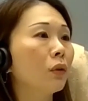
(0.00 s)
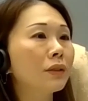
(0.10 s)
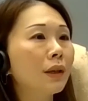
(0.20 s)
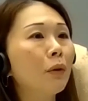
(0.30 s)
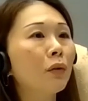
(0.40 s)
You
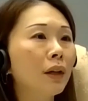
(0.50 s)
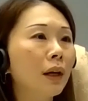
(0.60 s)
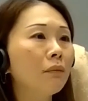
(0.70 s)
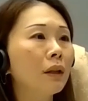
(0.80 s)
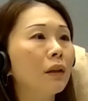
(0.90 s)
know, some of
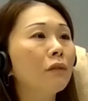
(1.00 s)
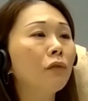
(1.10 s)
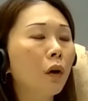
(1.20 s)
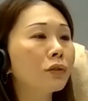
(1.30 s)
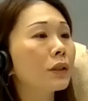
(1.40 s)
them
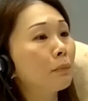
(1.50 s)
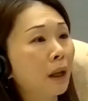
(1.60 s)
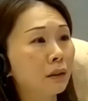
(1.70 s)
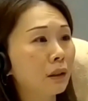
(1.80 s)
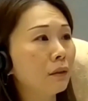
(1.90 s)
involves third
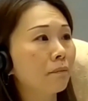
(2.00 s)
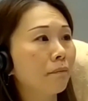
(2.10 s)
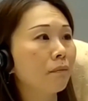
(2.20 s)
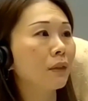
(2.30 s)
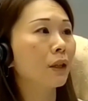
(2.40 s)
party.